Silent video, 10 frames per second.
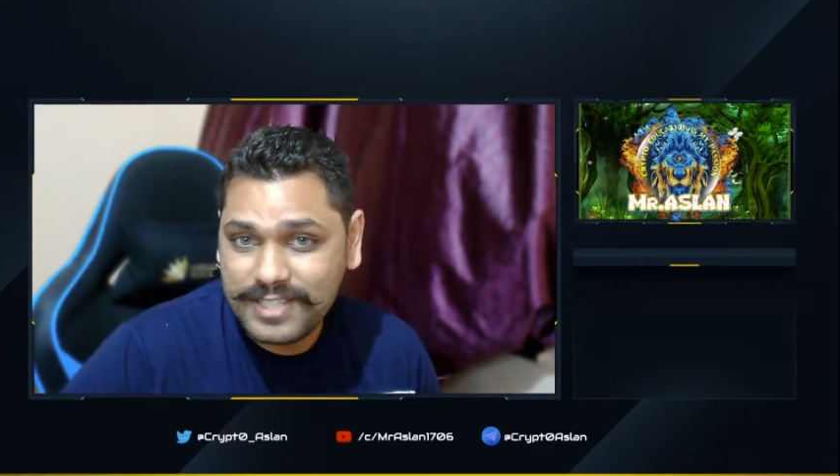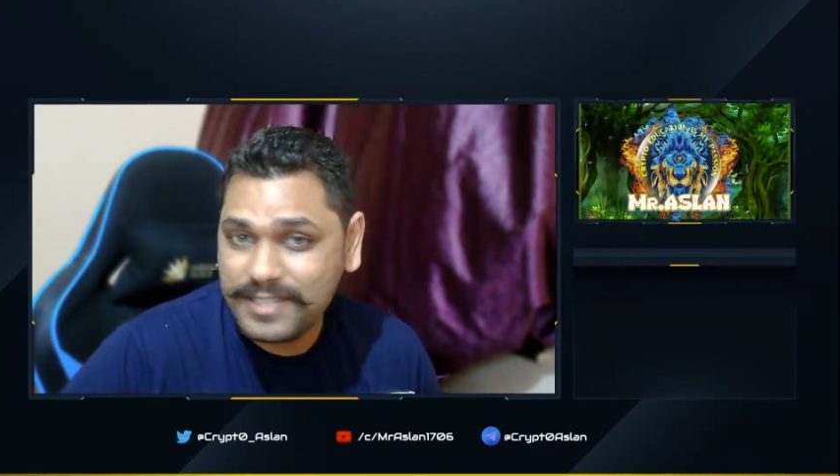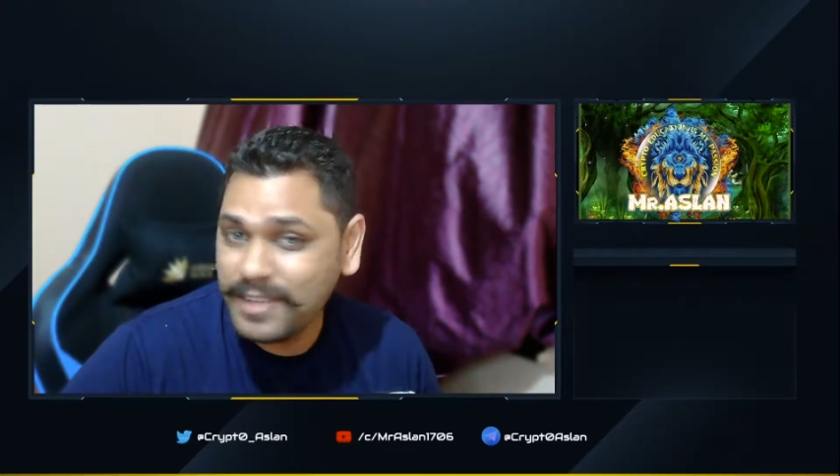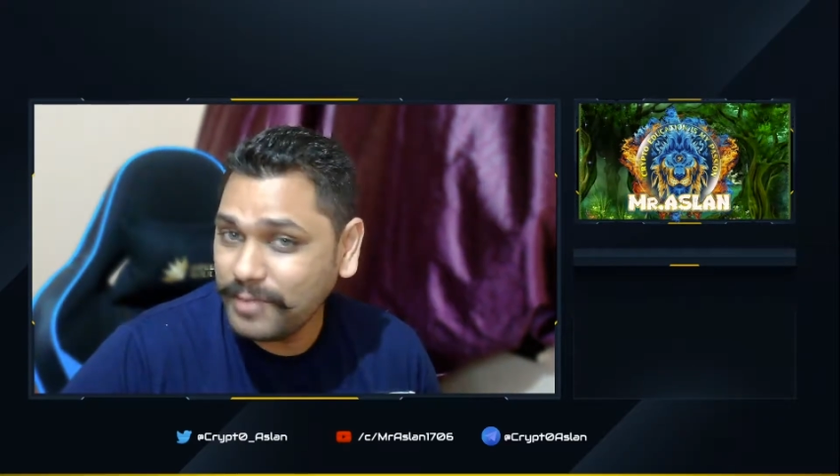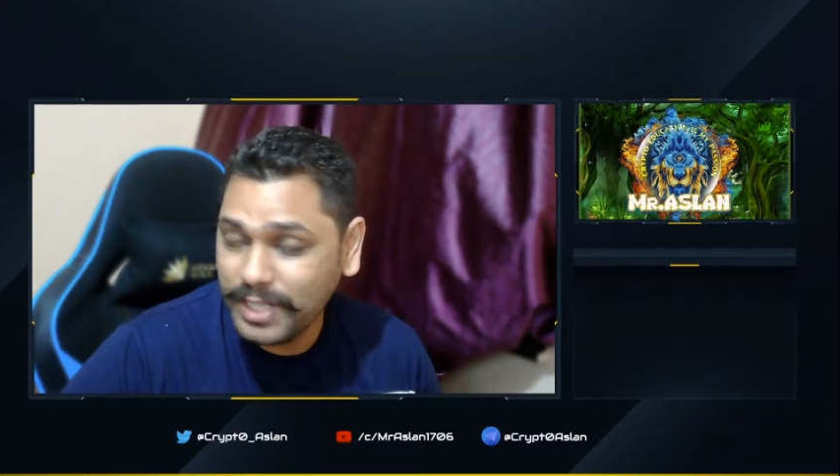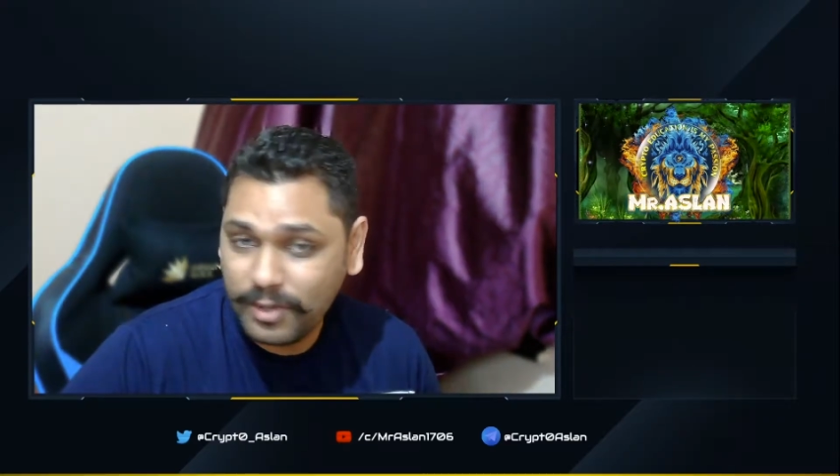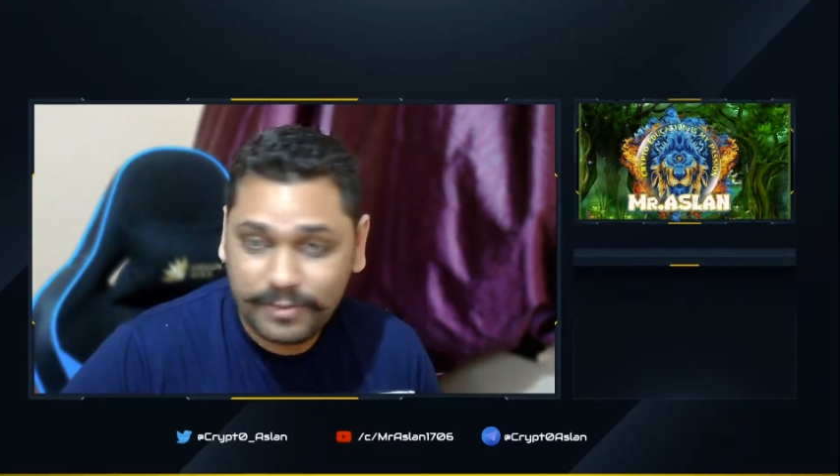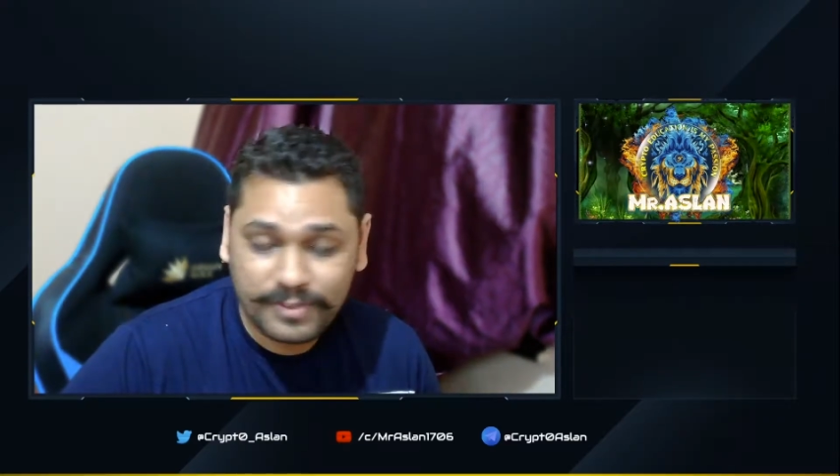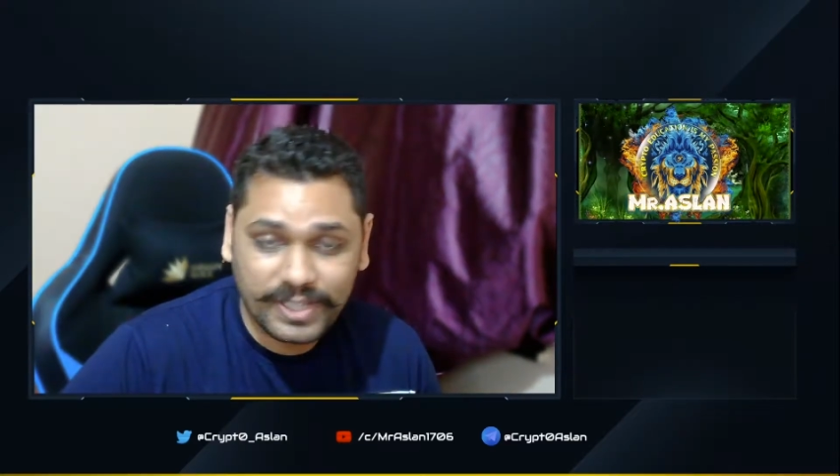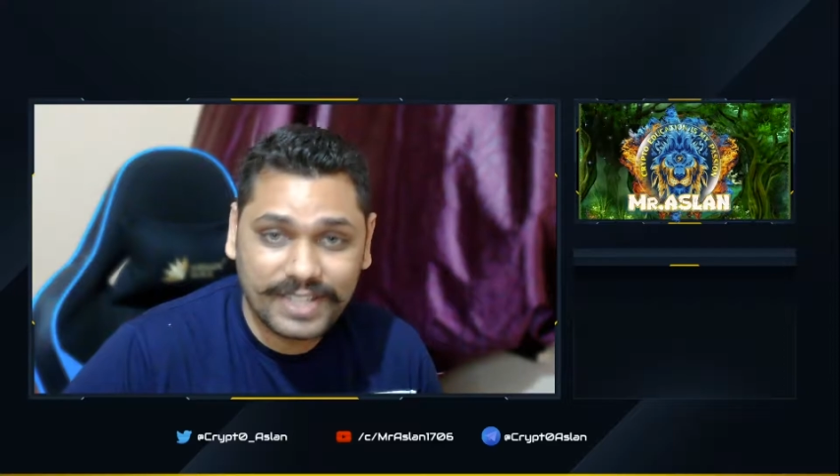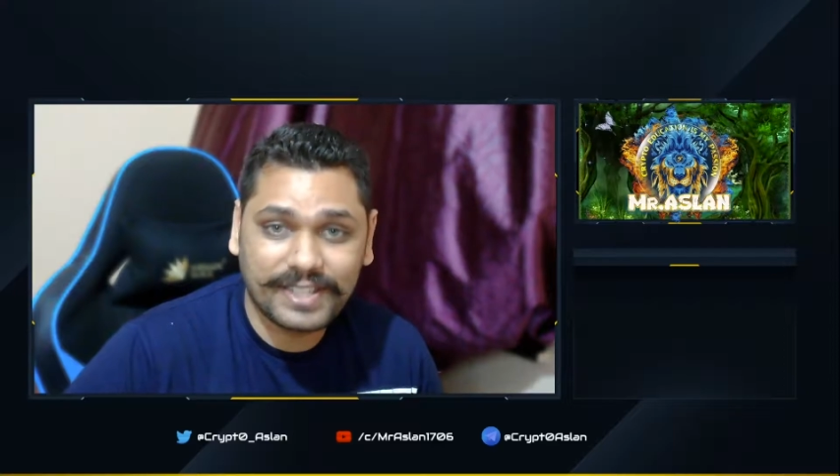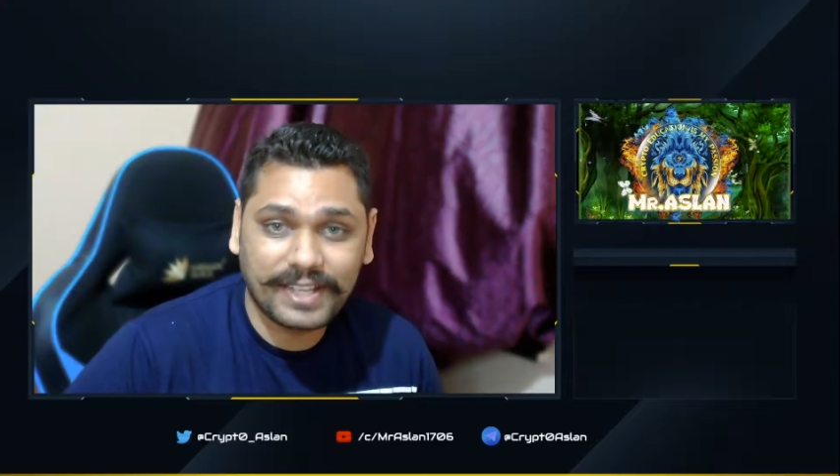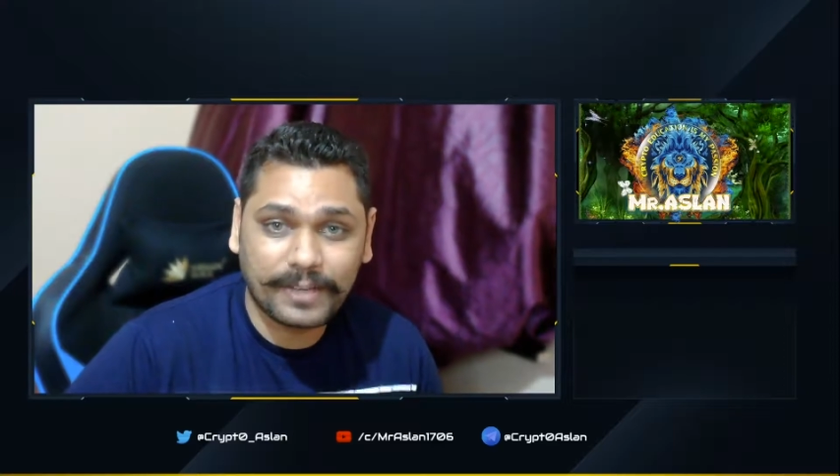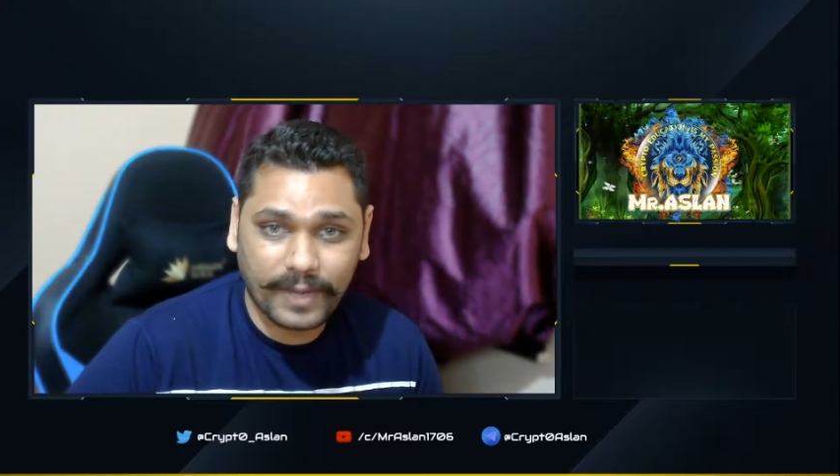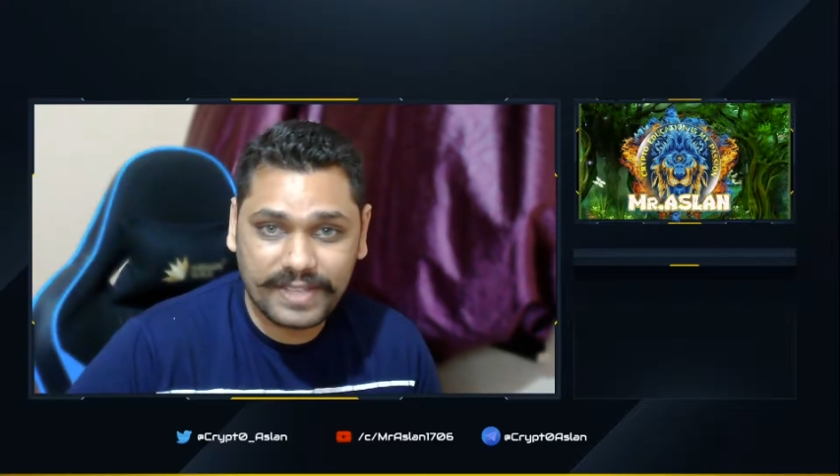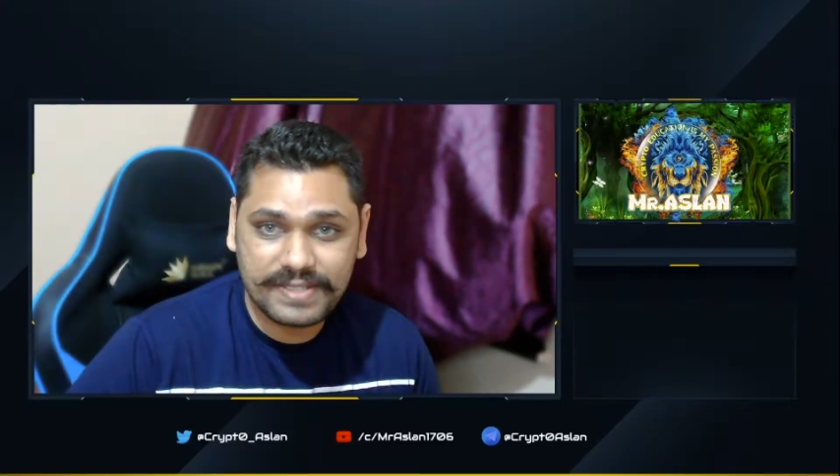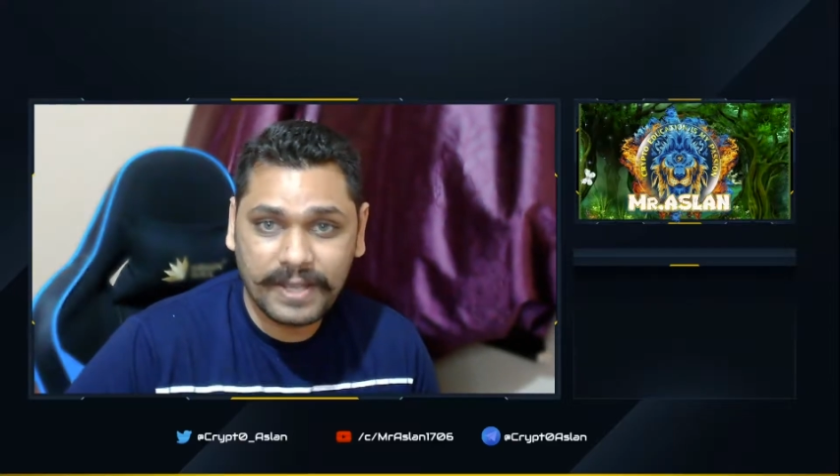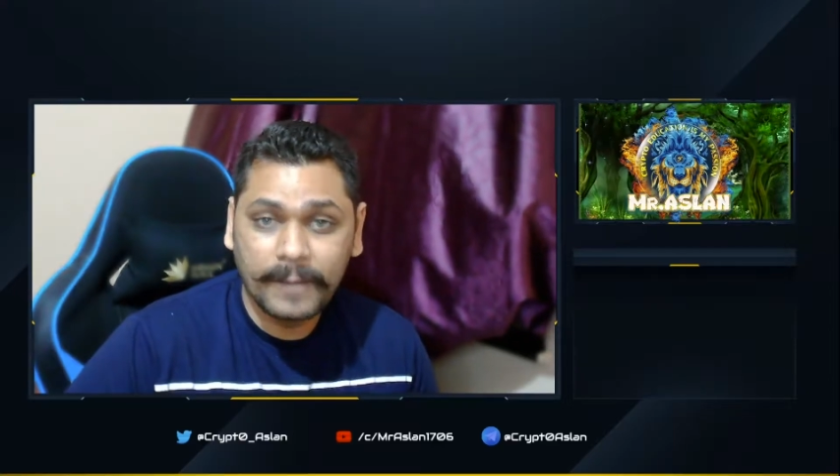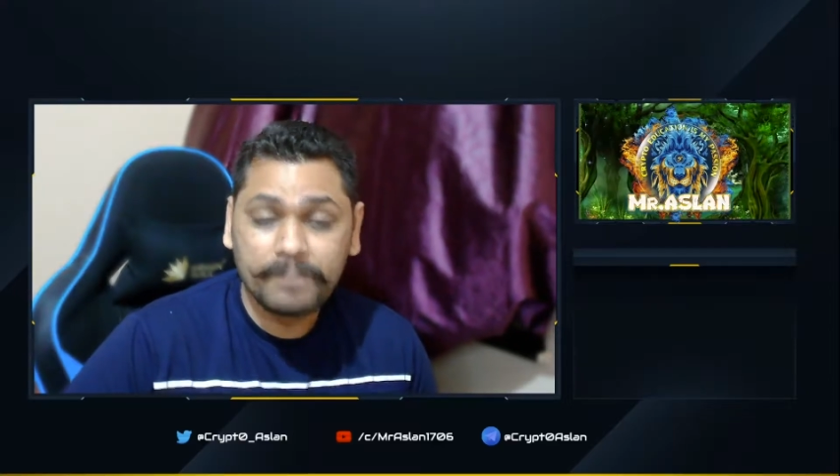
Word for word: this is definitely not financial advice.